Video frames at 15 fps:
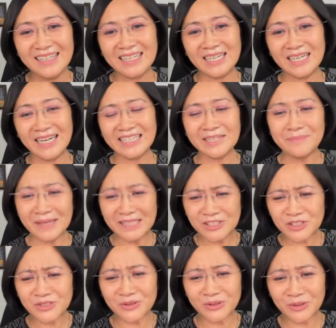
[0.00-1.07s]
Uh, and I
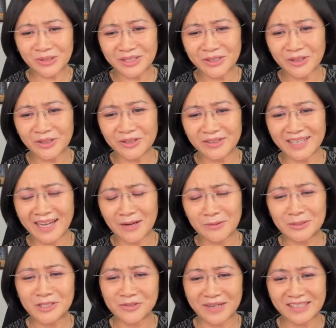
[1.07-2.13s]
mentioned earlier
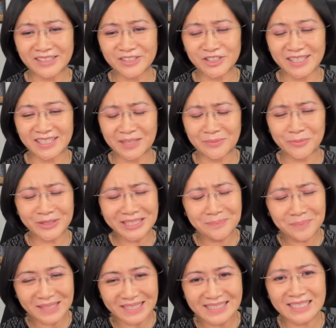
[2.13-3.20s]
our strategy, and I'm really
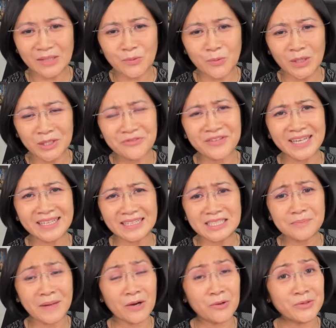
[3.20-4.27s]
pleased that one of that
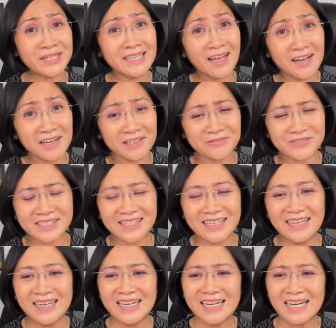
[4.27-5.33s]
is powering lives,
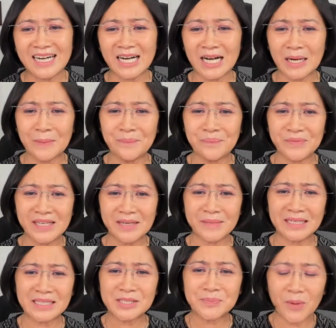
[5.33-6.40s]
um,
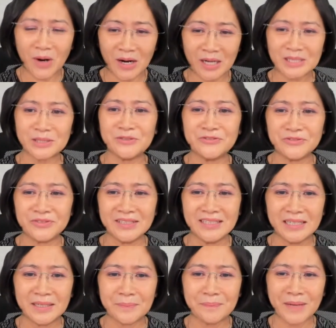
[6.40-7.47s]
because part of
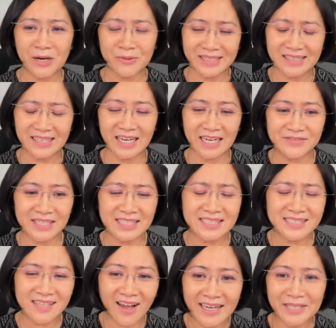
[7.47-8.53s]
powering lives,
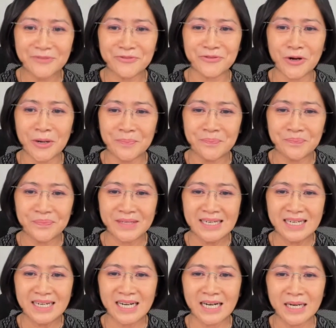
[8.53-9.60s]
aside from
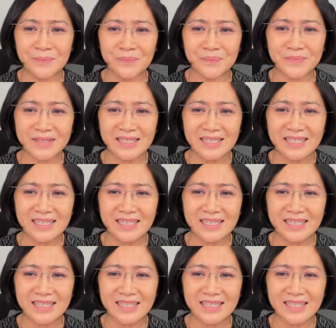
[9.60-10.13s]
um,